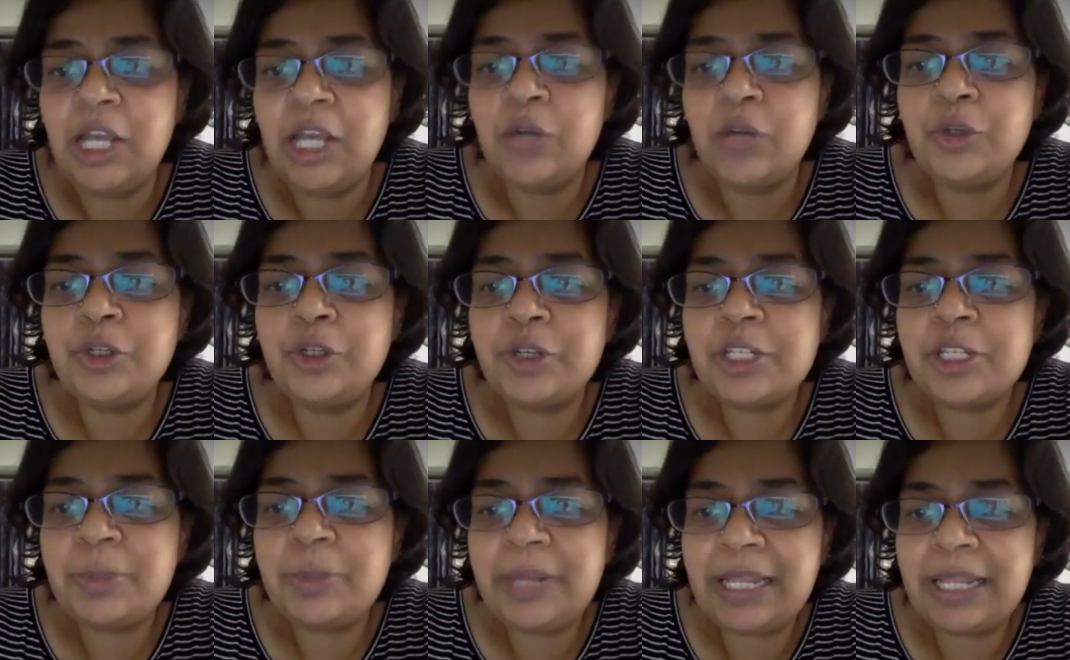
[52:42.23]
Could you
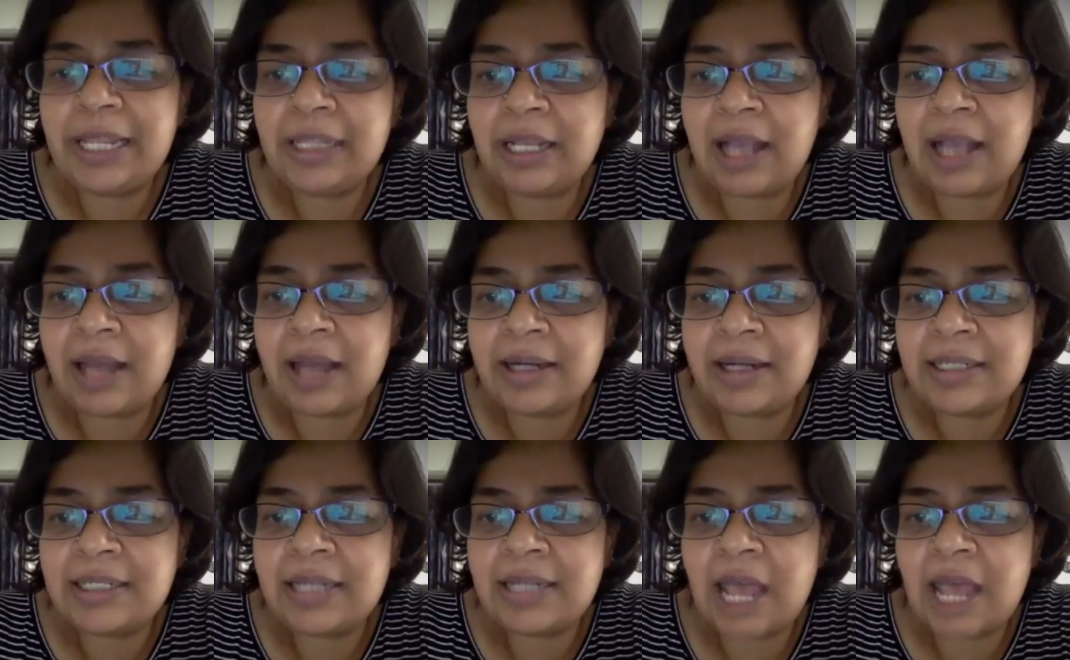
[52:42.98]
explain the current
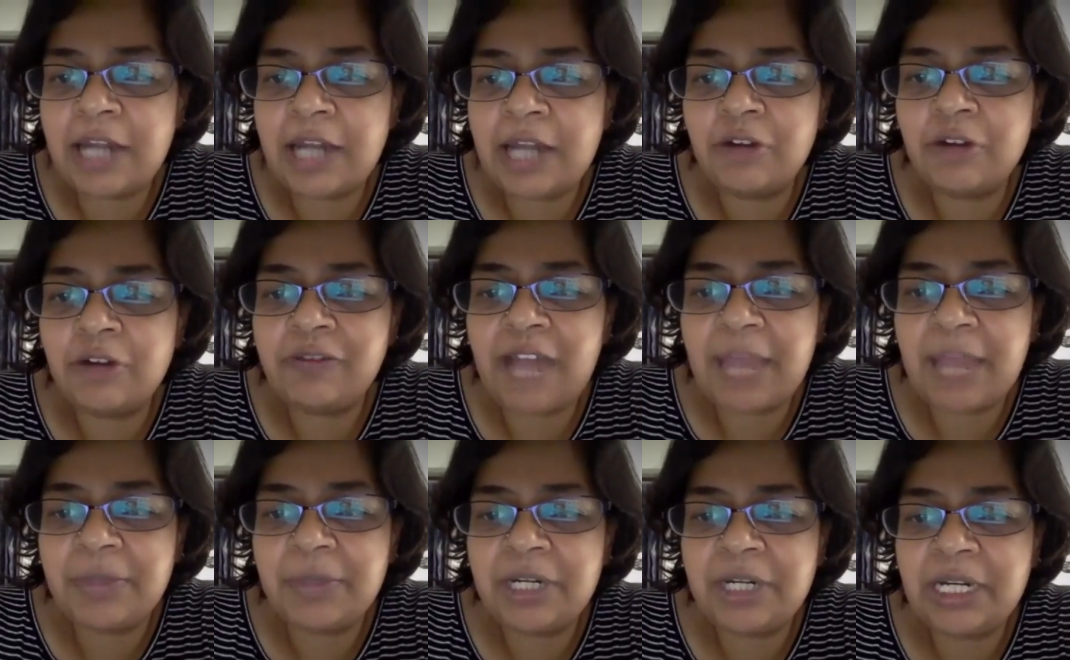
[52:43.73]
scenario of
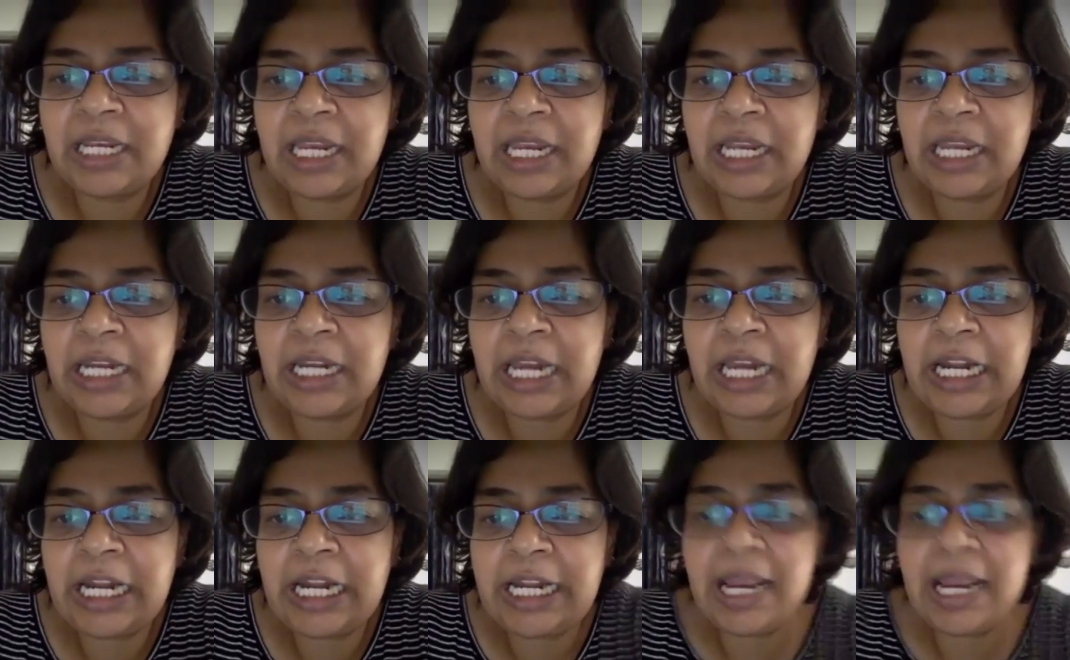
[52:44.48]
library in
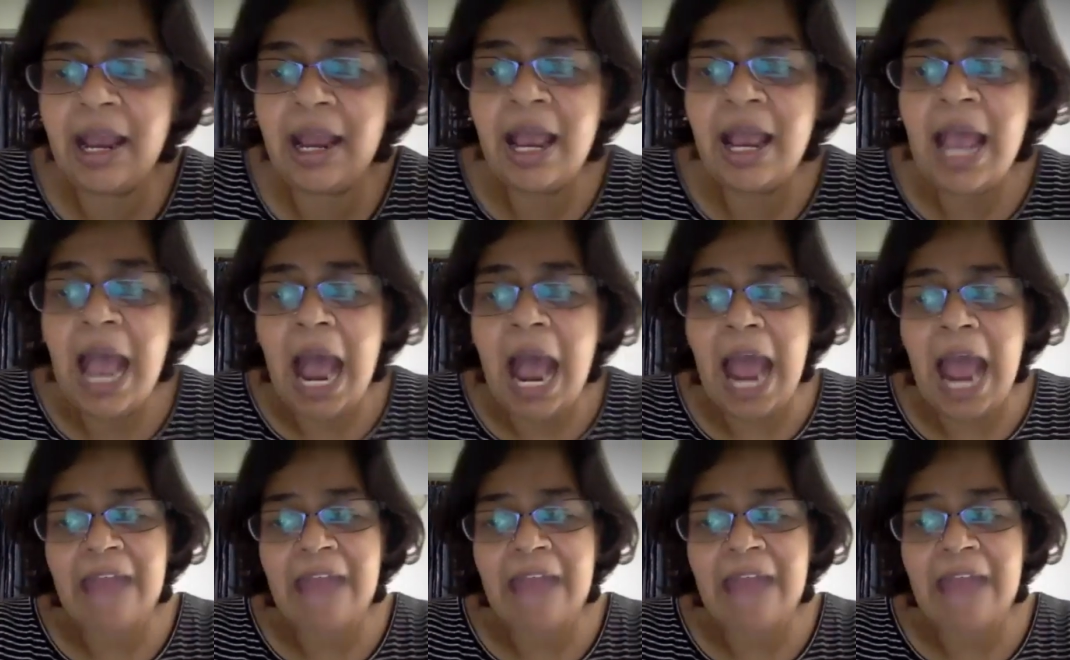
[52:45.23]
India? I